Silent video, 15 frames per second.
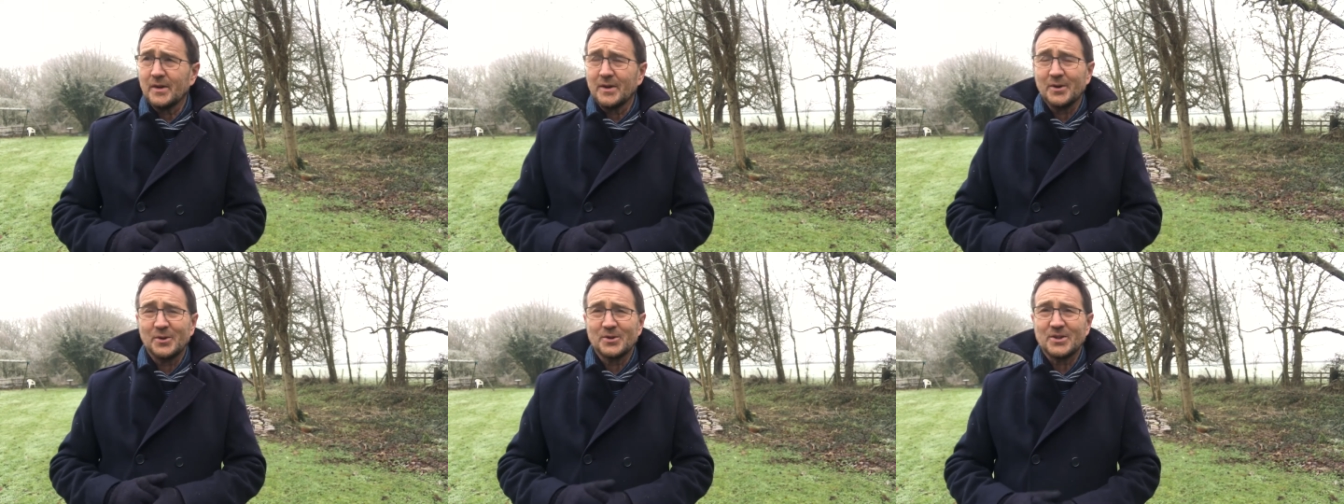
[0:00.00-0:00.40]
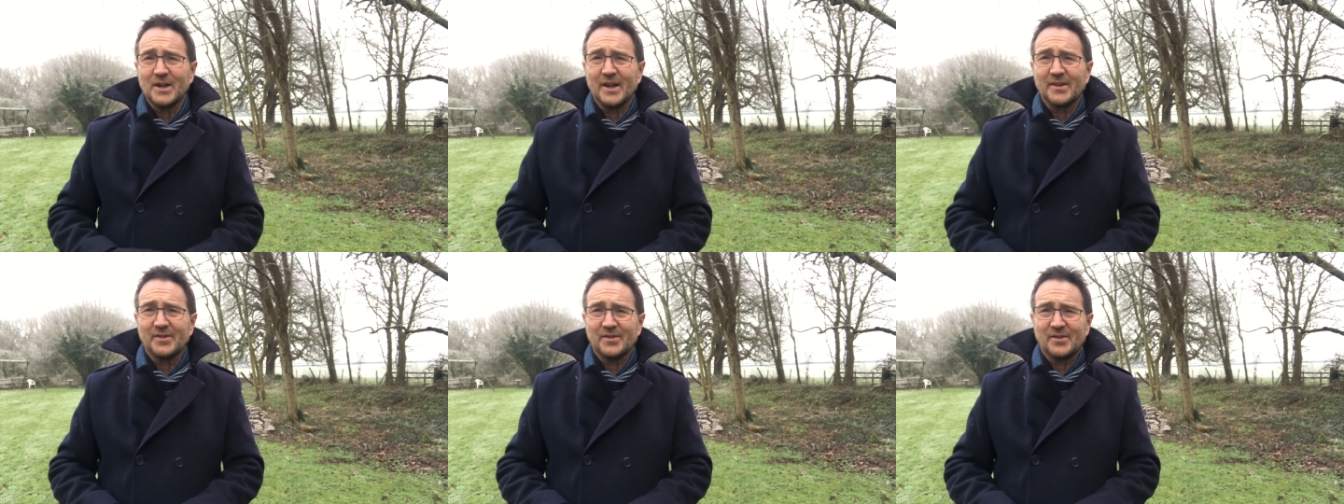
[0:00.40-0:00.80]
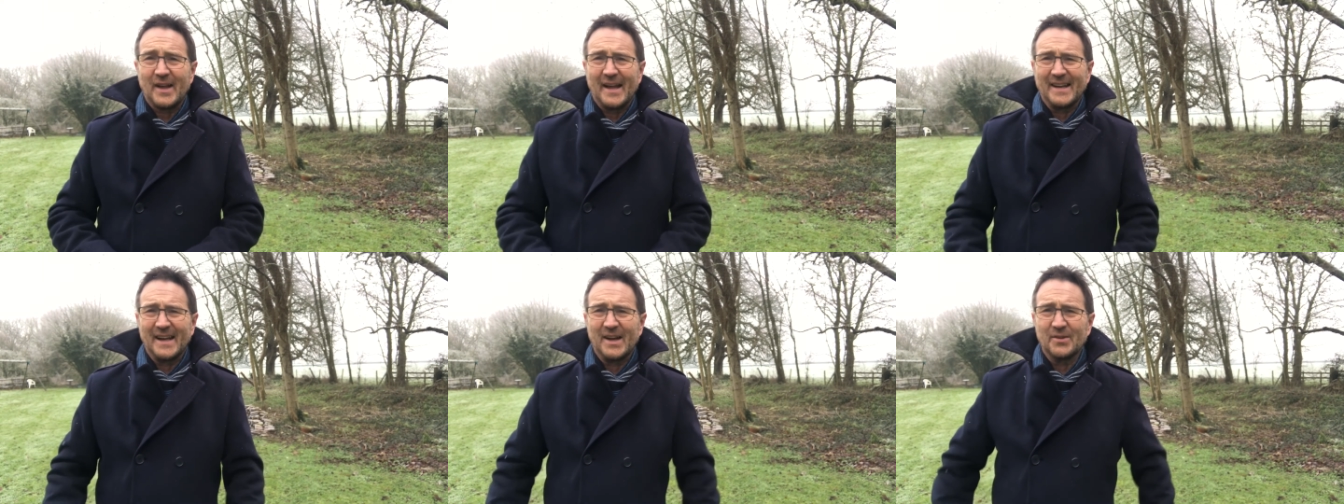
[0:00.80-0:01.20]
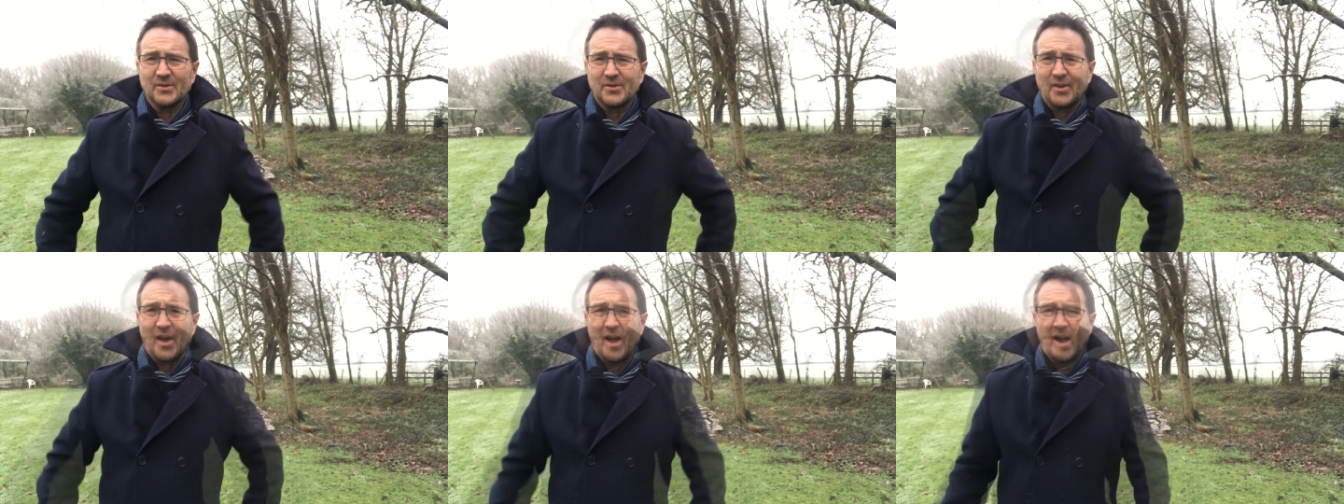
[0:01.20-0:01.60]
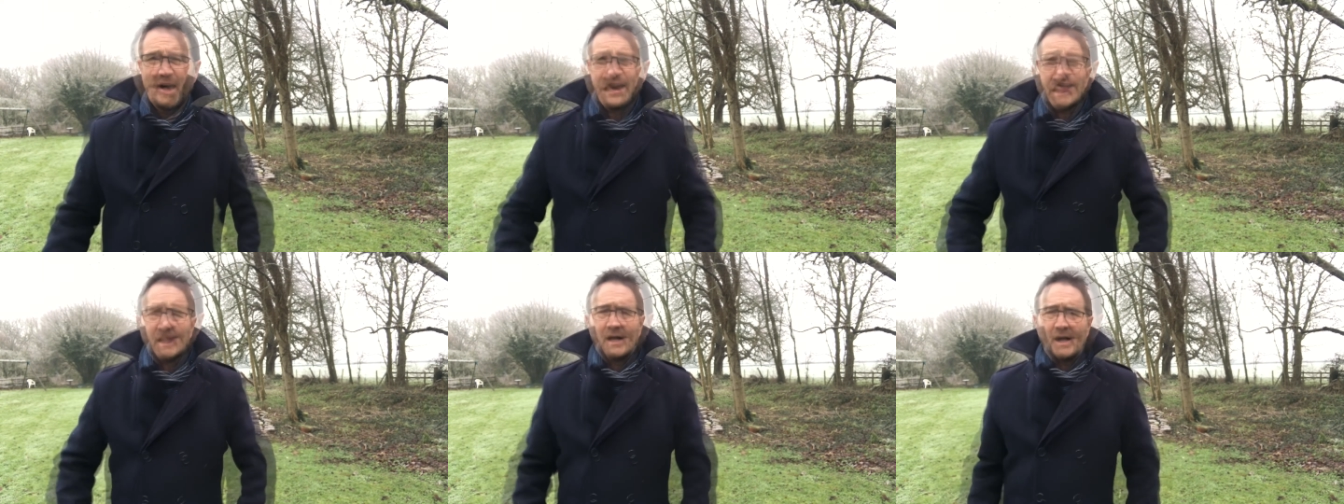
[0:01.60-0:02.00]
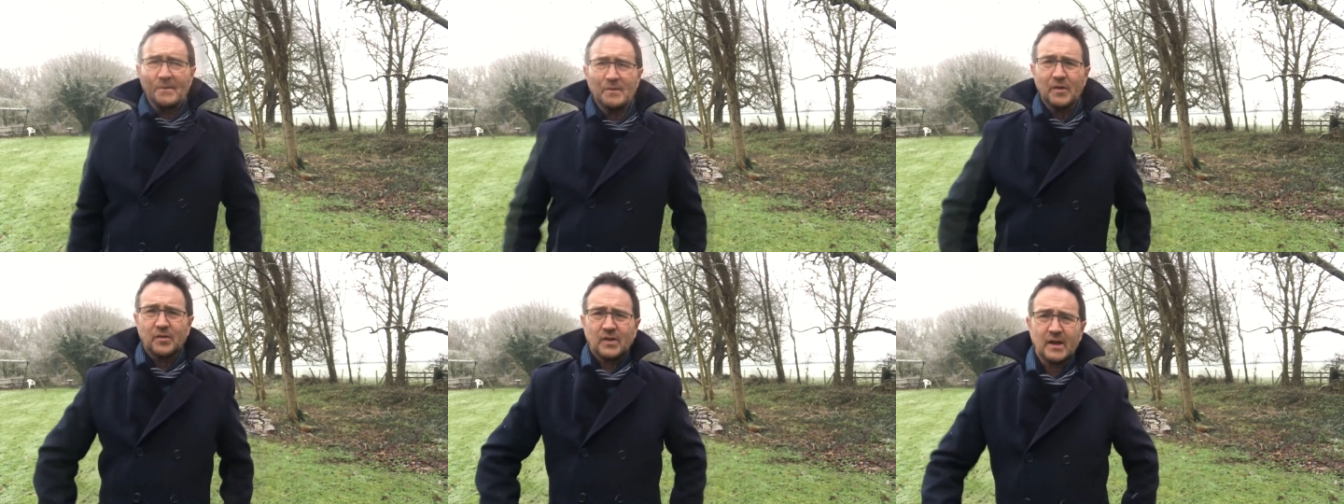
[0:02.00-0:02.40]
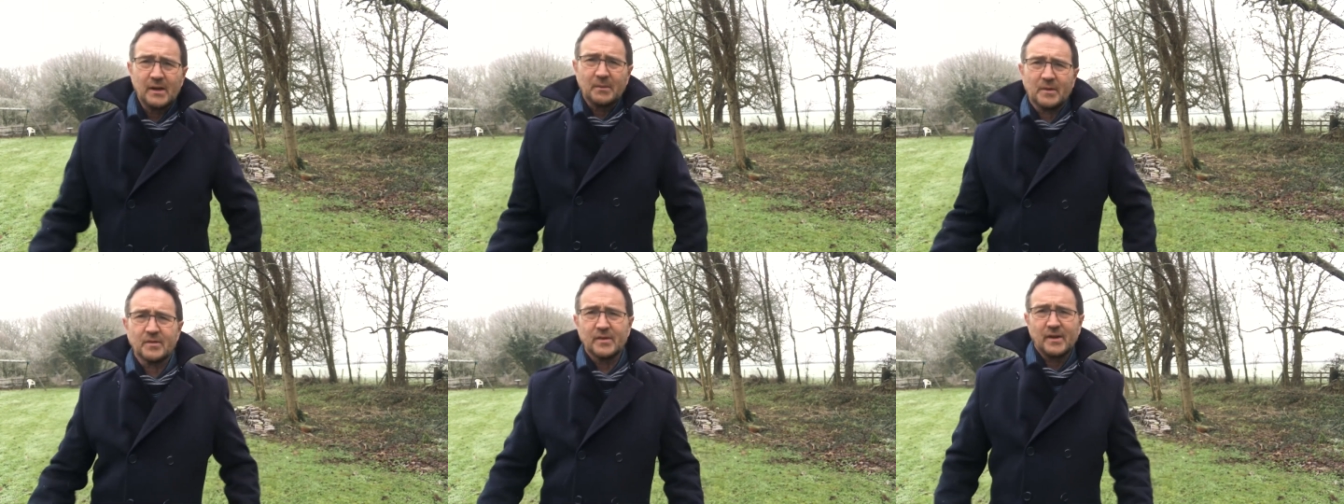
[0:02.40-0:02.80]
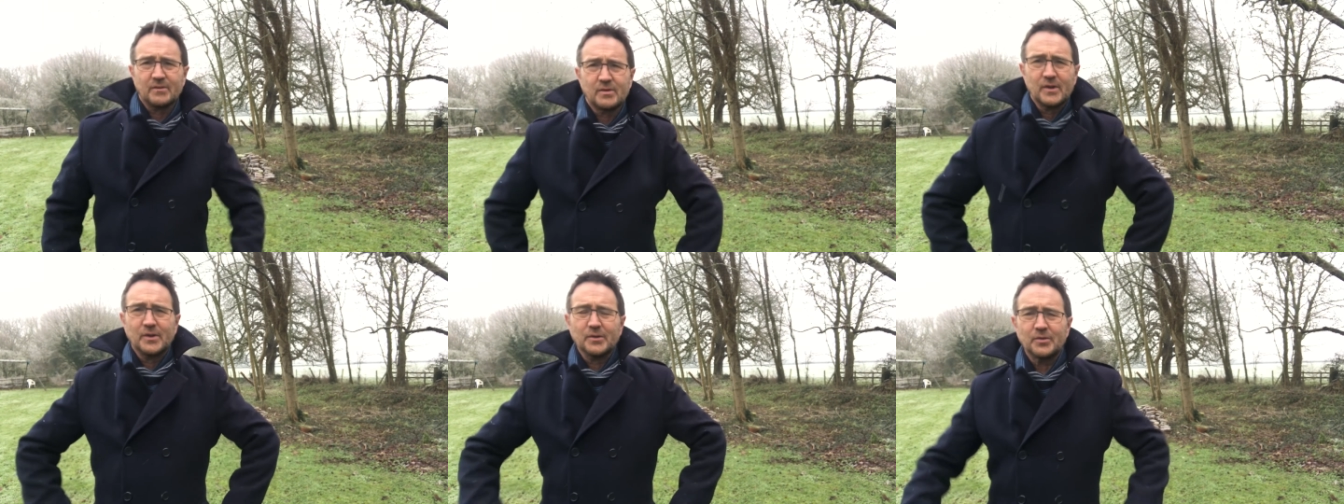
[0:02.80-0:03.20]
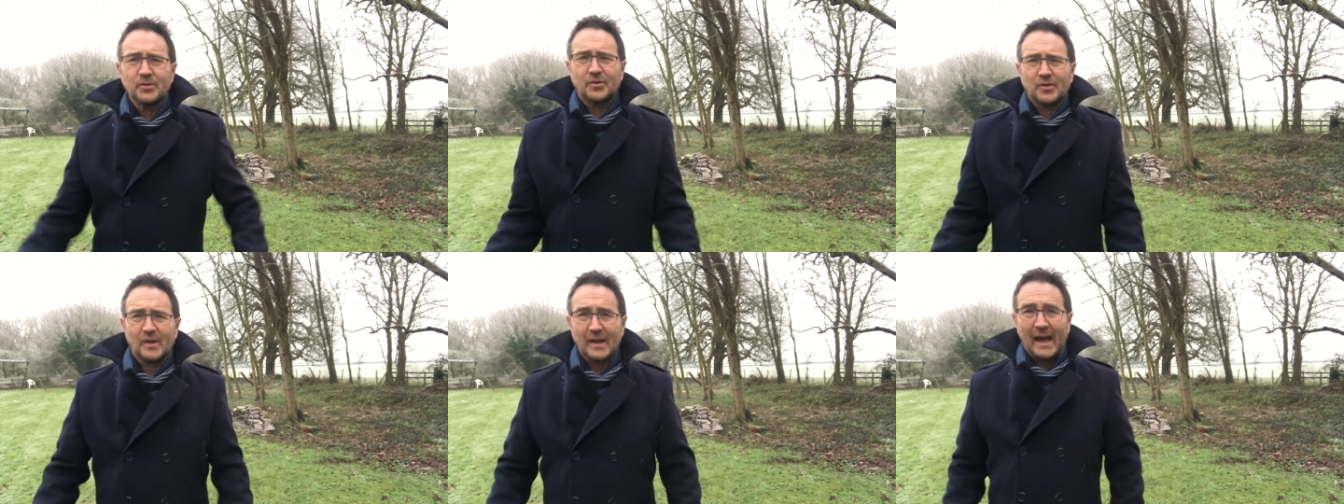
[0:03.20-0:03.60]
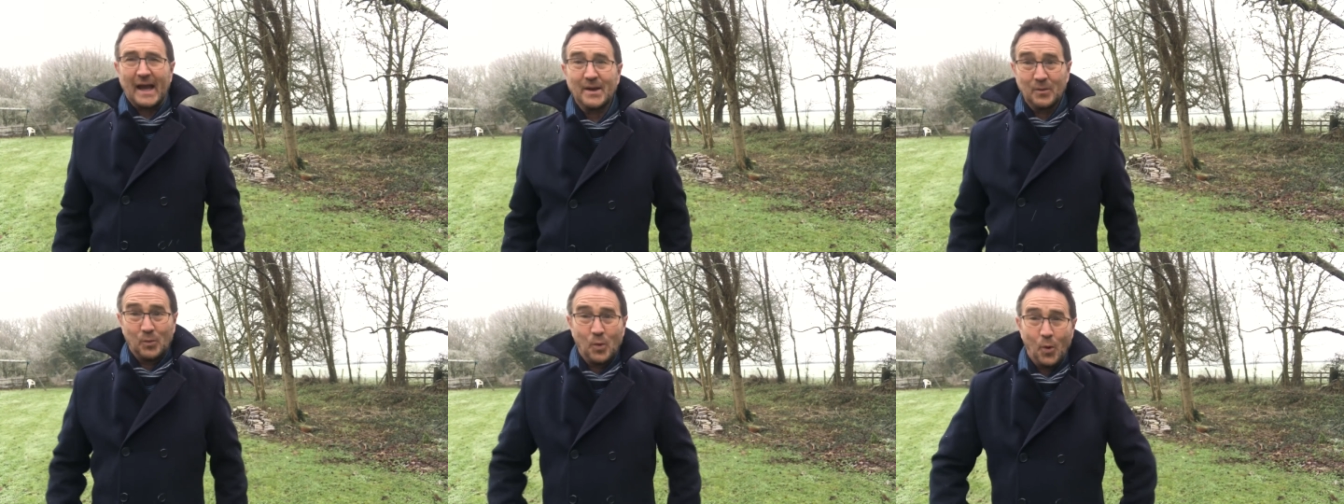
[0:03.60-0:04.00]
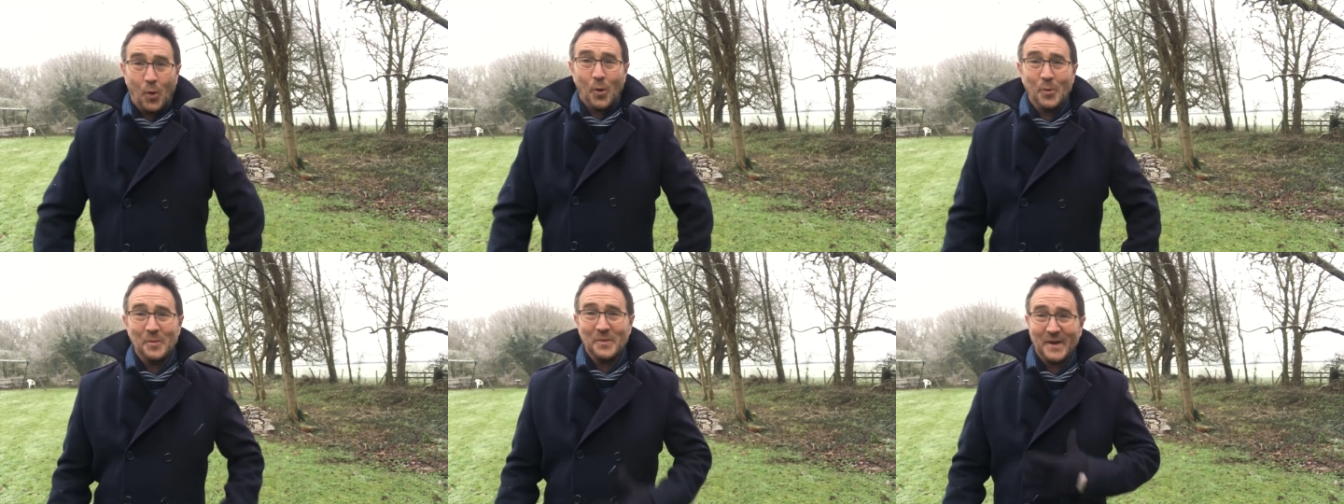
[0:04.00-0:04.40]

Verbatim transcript: or shall I stand outside? I'm just getting myself loose and warm.